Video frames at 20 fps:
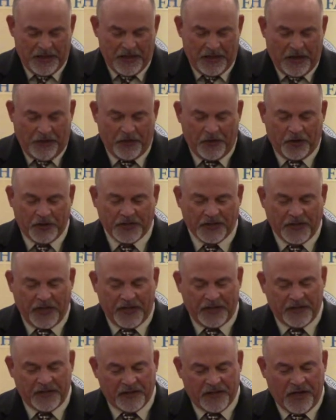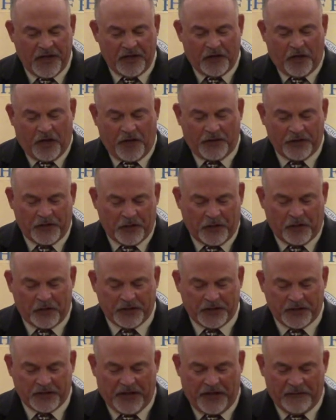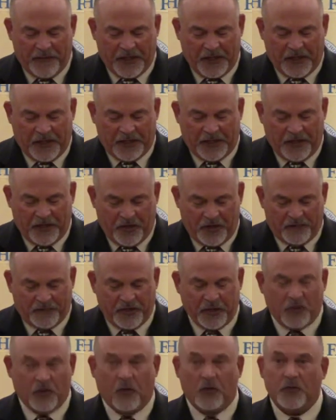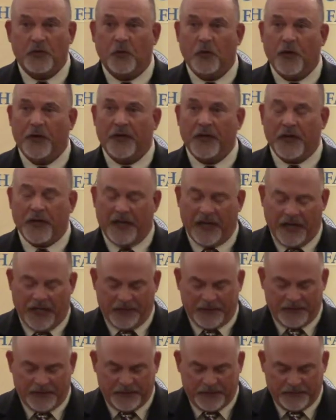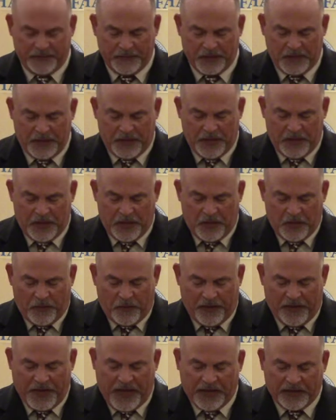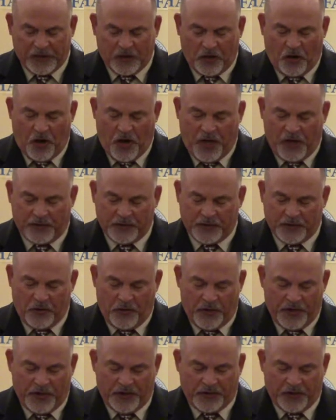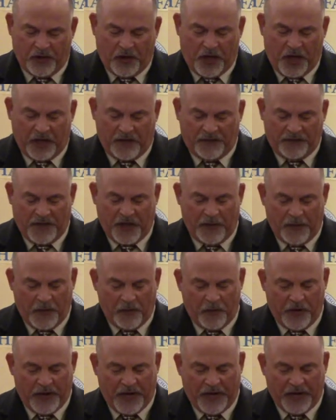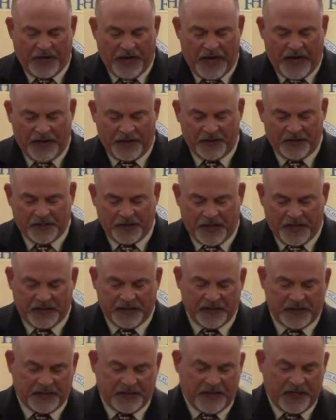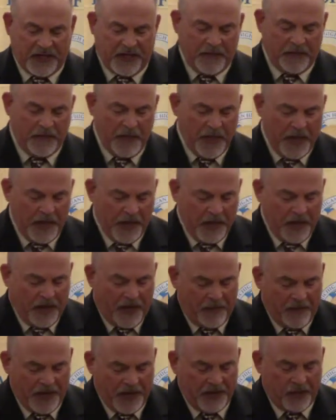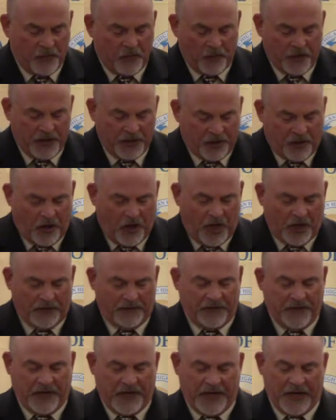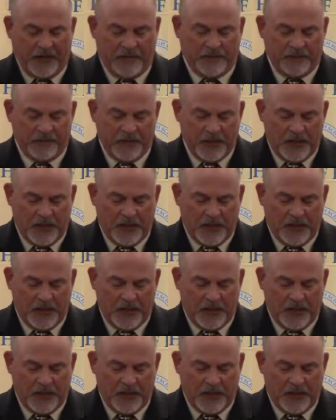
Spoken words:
I would also like to thank all the coaches I've been lucky enough to coach with and against. When I got the call I was going into the Hall of Fame, I went online and checked to see how many were in the Hall of Fame.